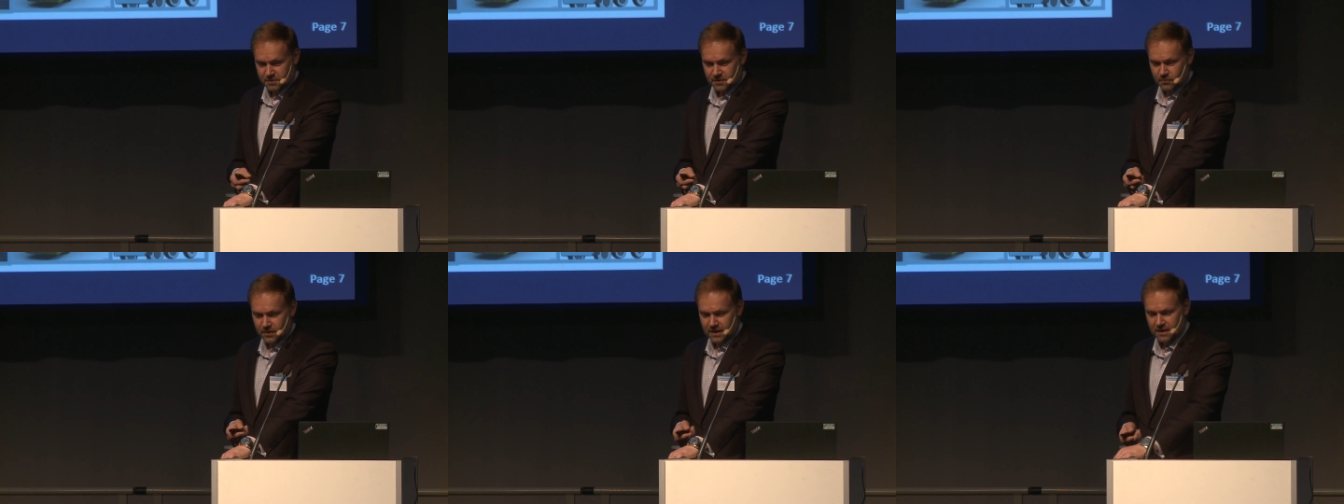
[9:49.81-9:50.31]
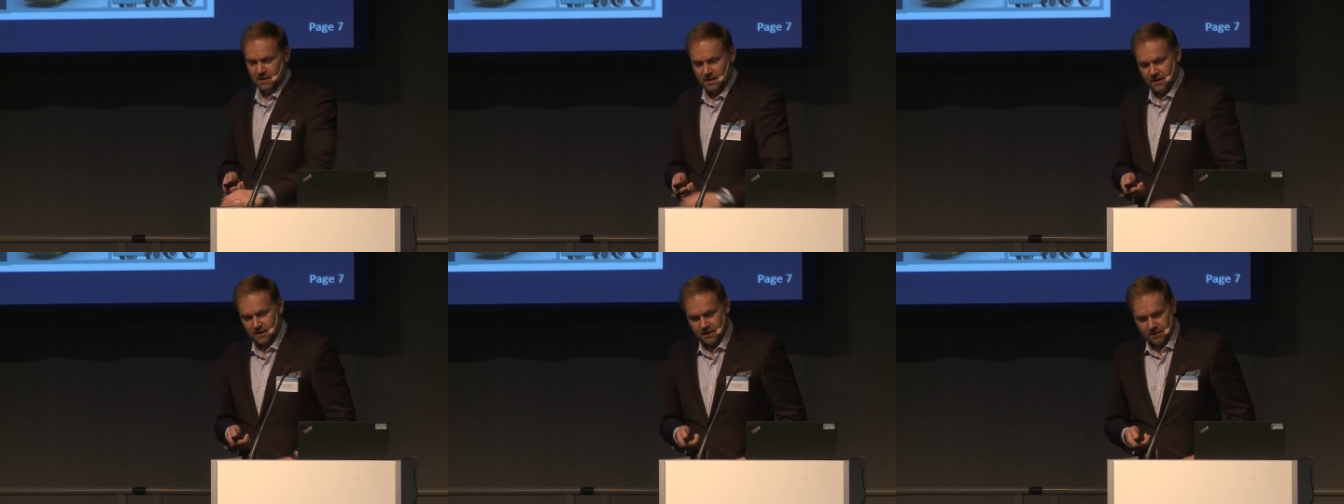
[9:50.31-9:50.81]
but we
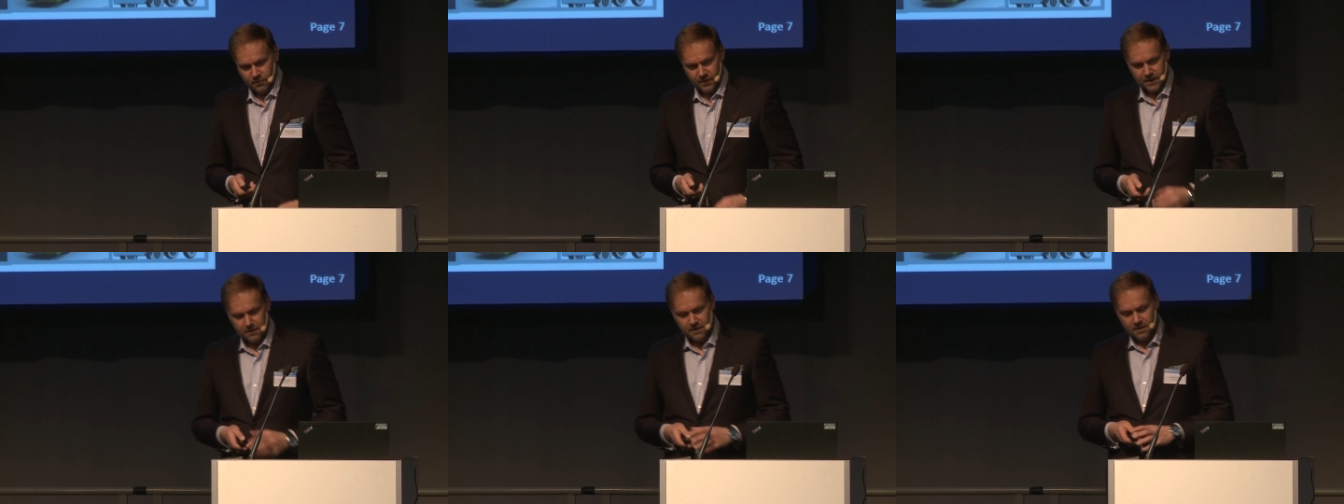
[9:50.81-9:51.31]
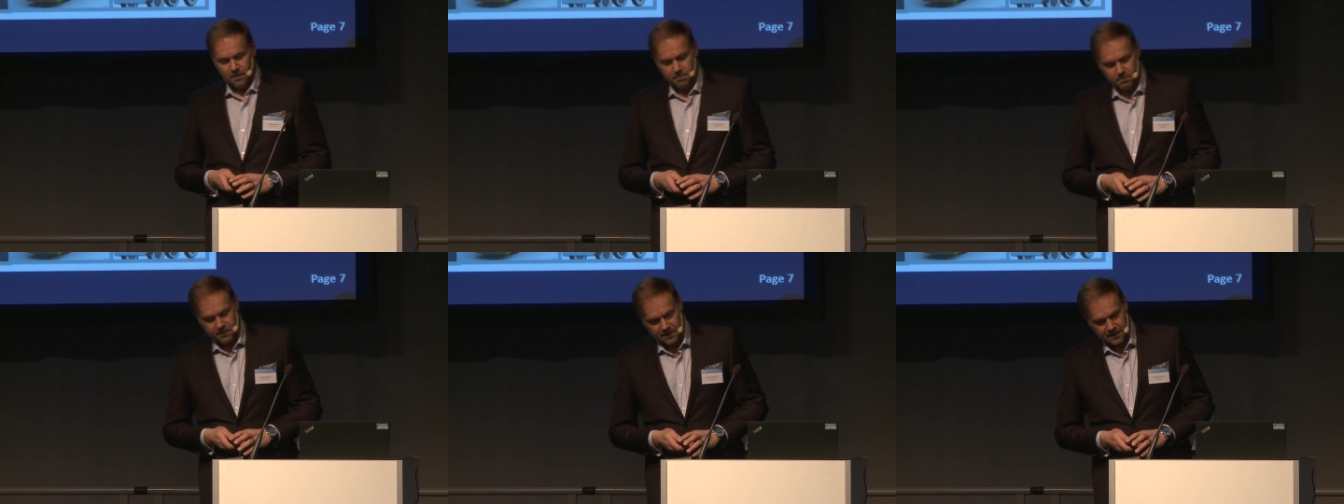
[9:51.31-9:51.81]
ended up
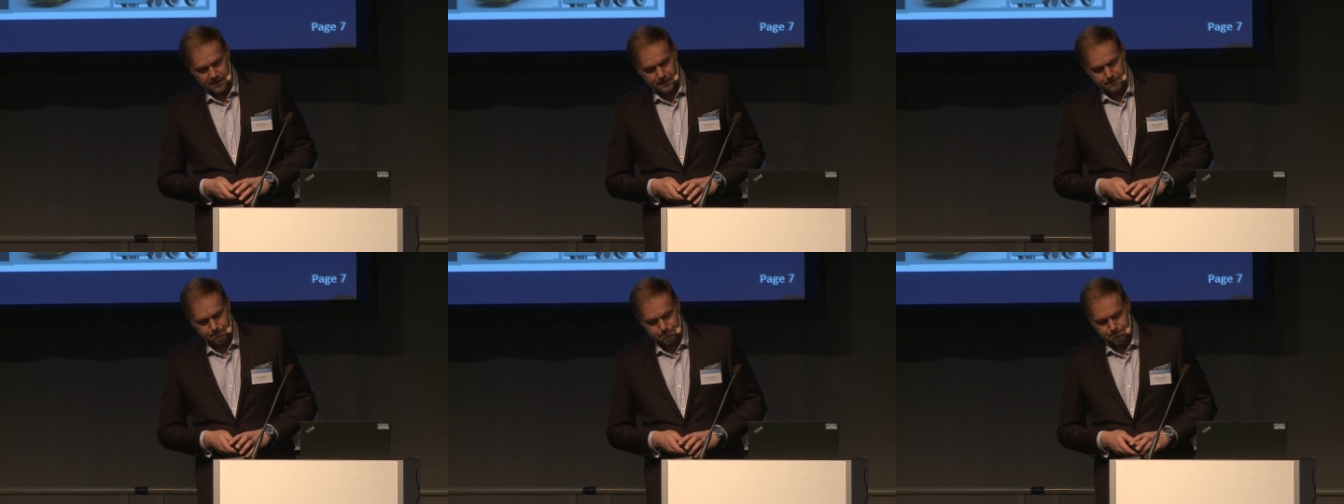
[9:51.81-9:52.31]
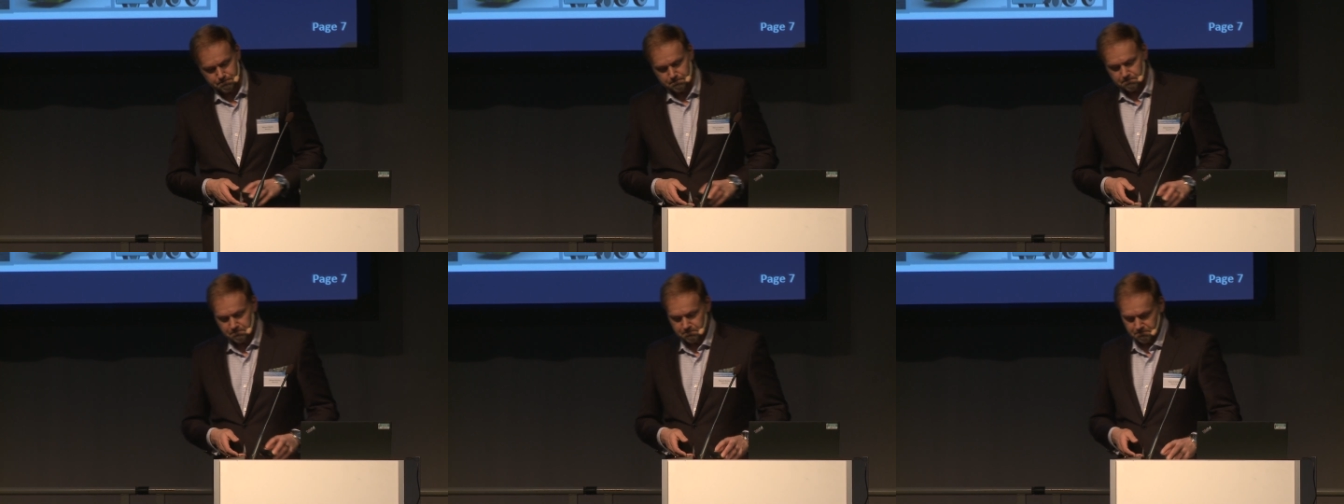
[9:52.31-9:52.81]
um,